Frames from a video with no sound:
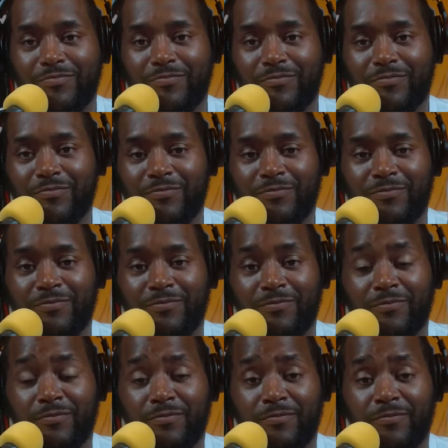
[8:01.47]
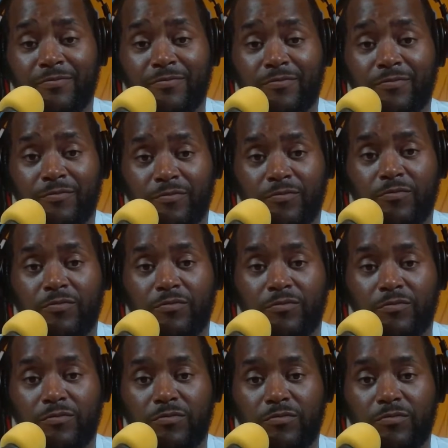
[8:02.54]

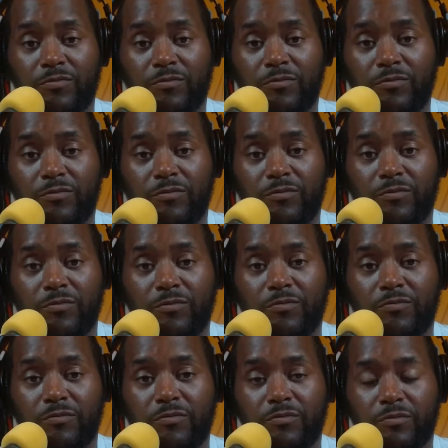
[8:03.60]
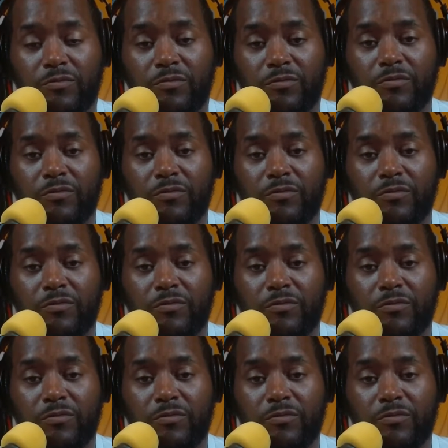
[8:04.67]
(silent)